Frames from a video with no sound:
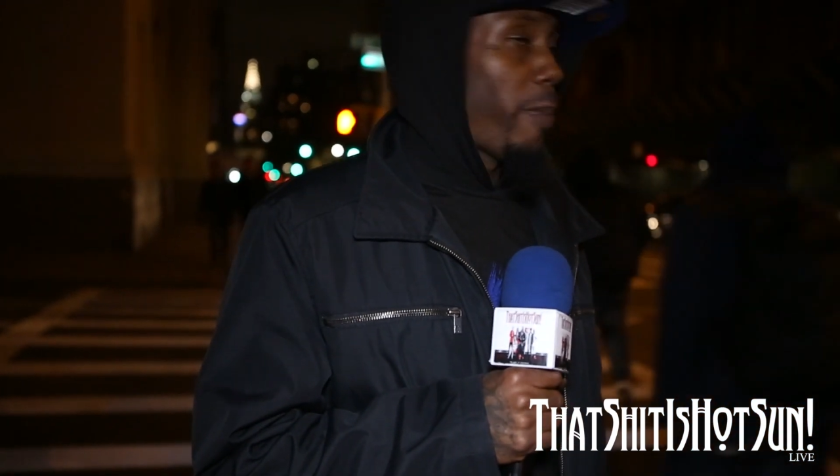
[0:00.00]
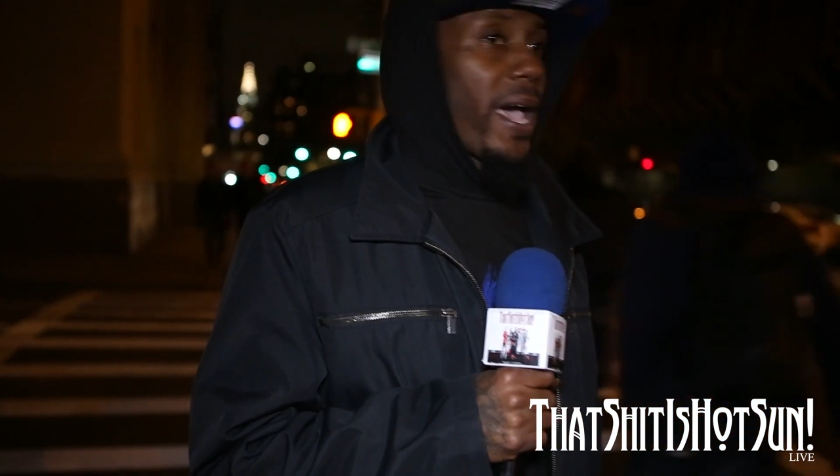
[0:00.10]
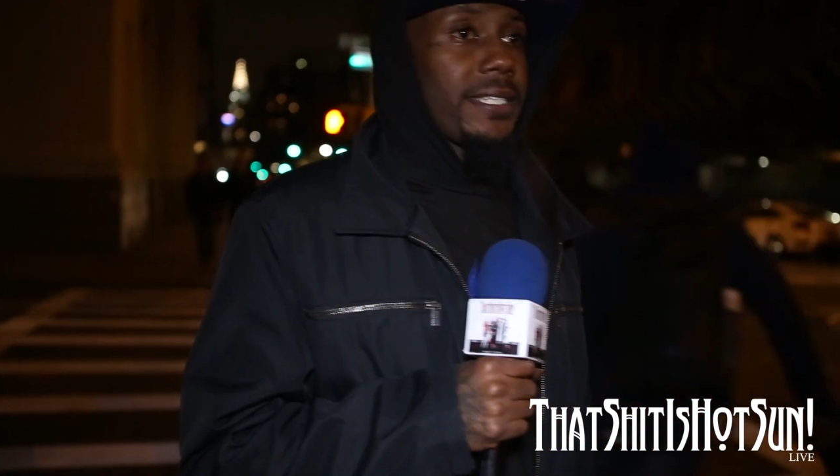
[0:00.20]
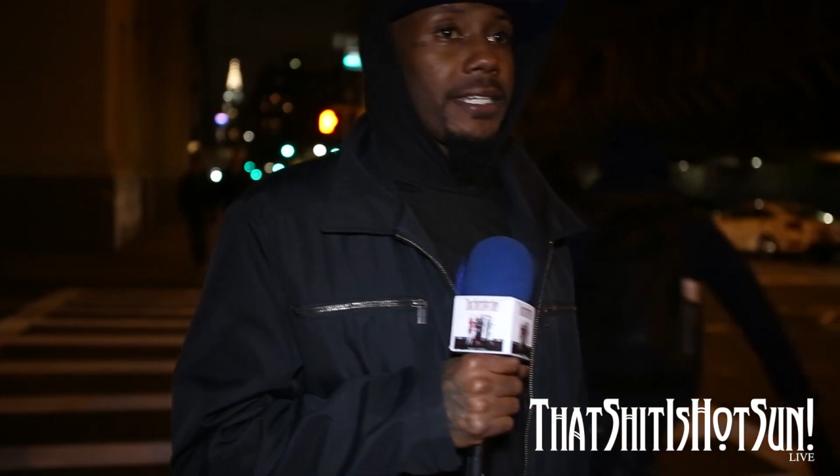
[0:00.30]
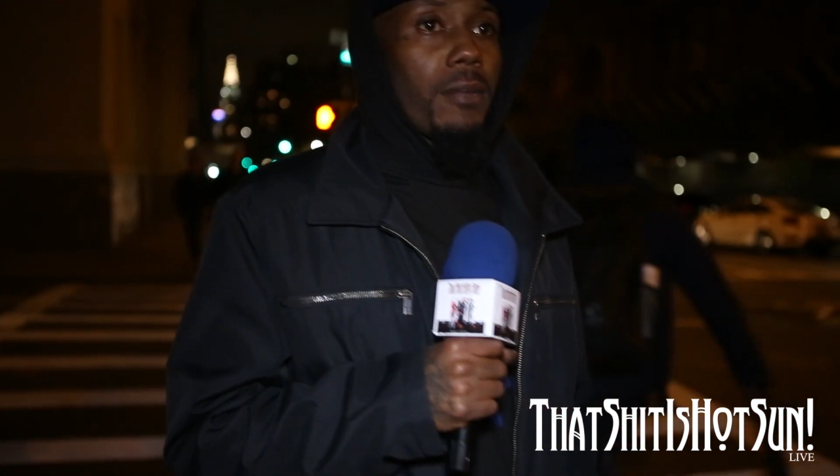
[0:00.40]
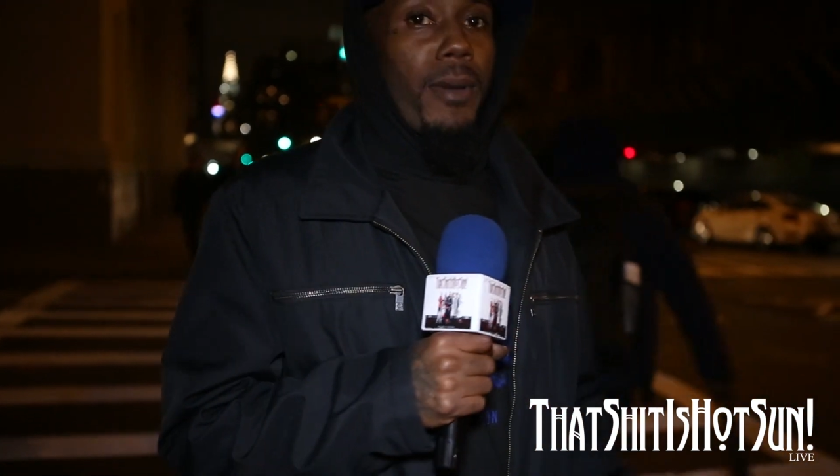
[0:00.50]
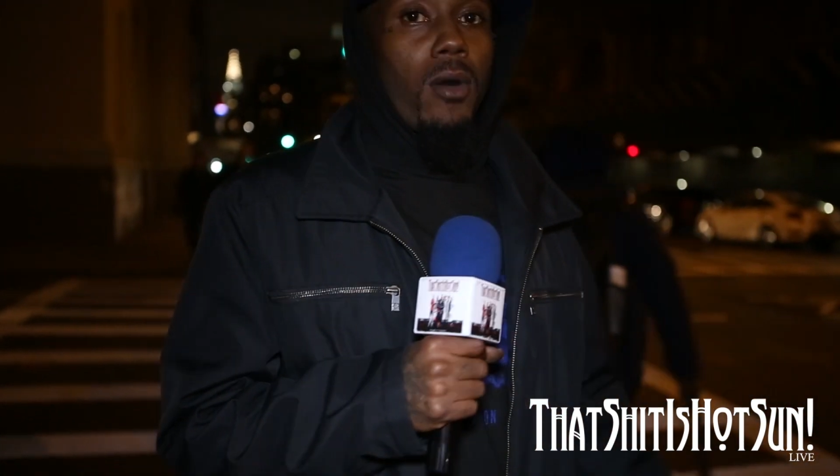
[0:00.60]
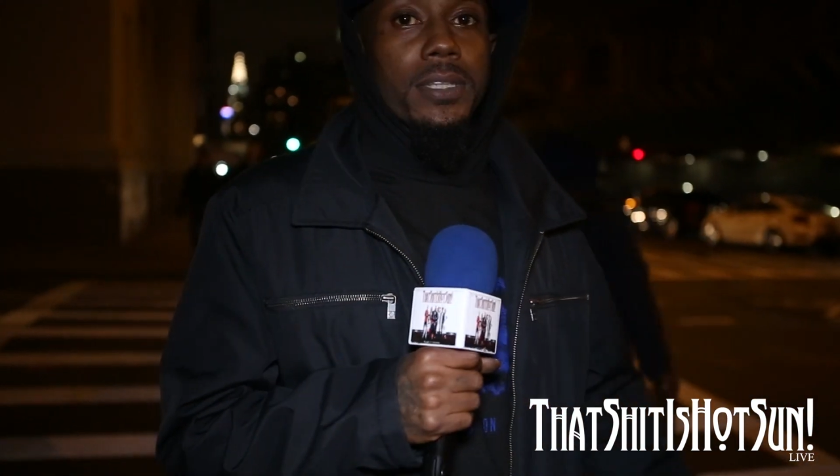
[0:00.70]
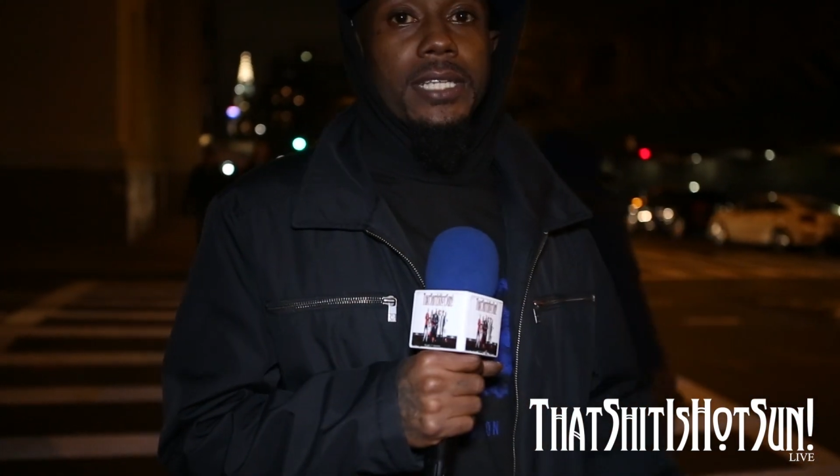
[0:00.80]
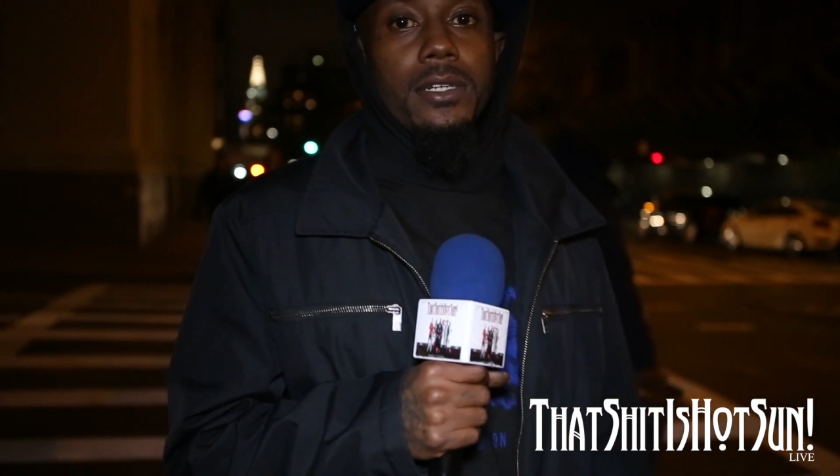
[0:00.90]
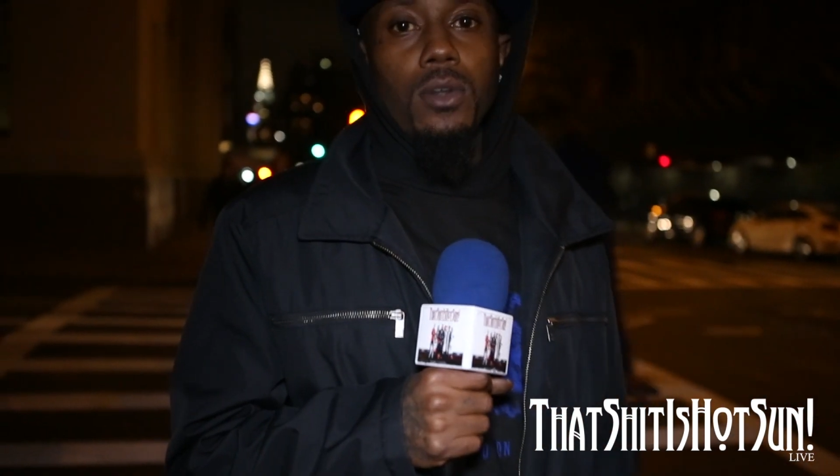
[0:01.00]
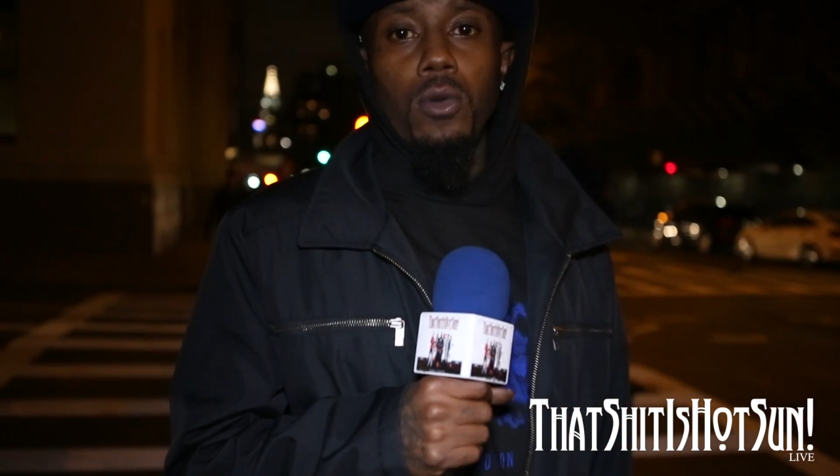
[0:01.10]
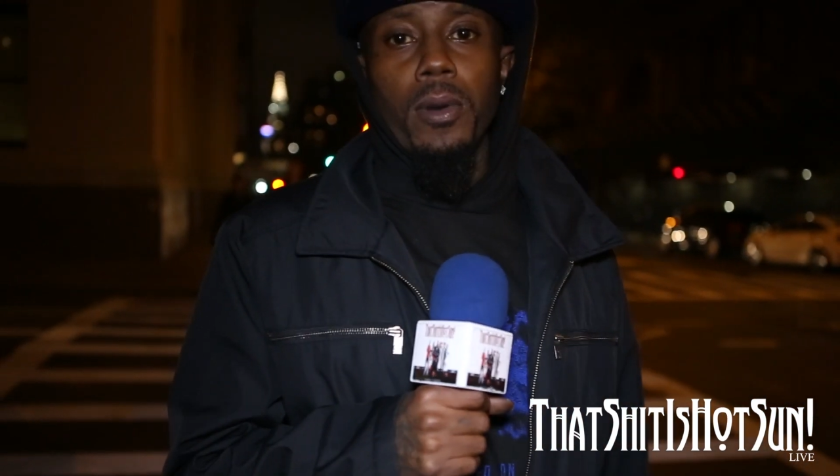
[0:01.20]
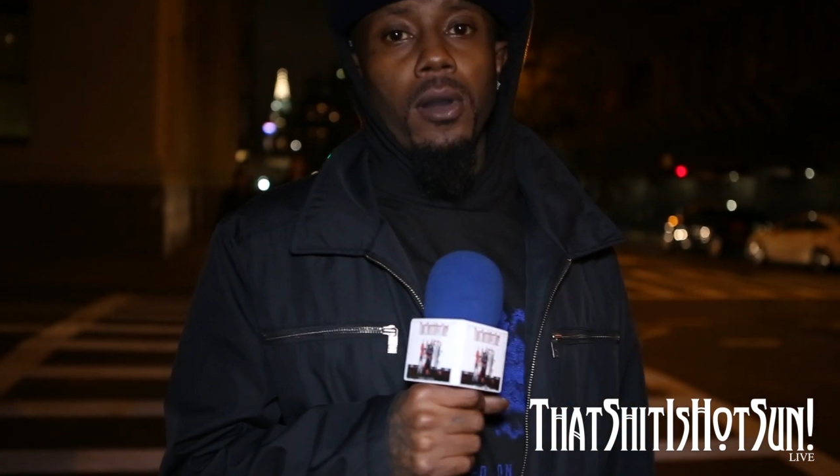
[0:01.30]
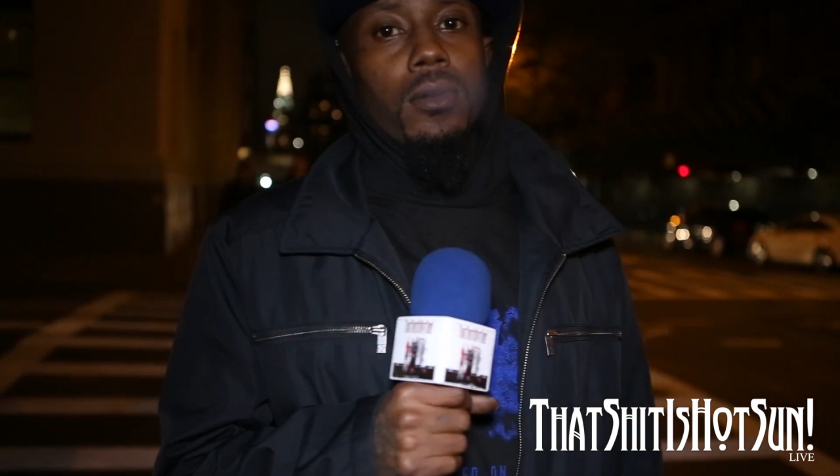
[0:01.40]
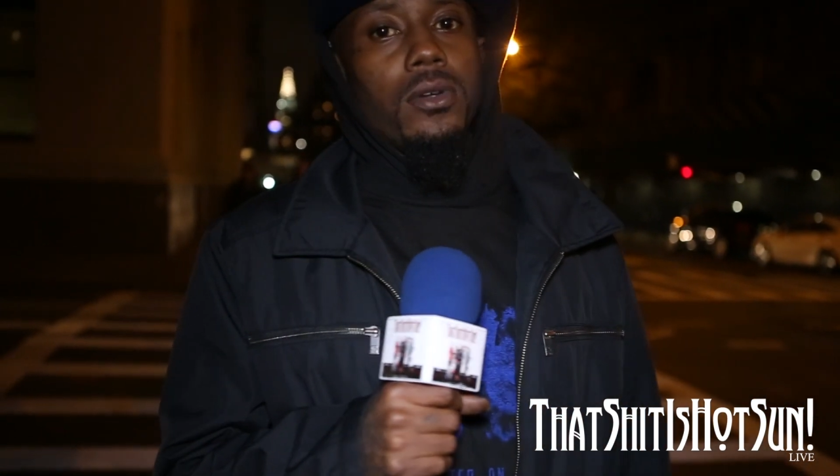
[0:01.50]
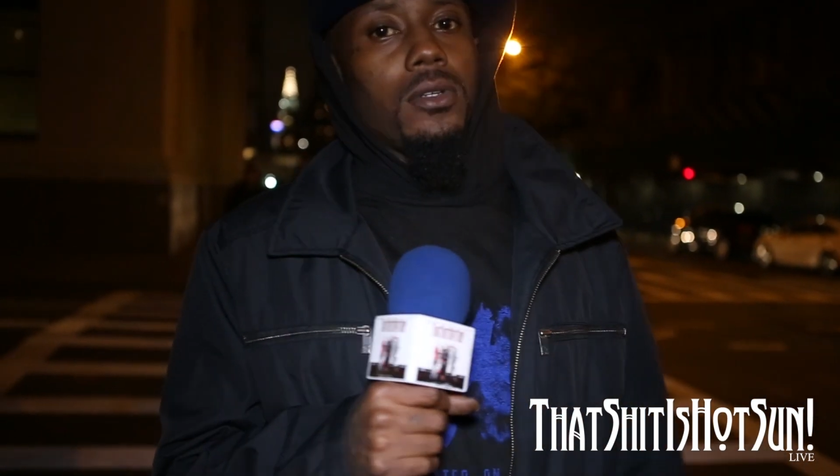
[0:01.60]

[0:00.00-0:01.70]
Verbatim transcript: passionate about what they do, bro.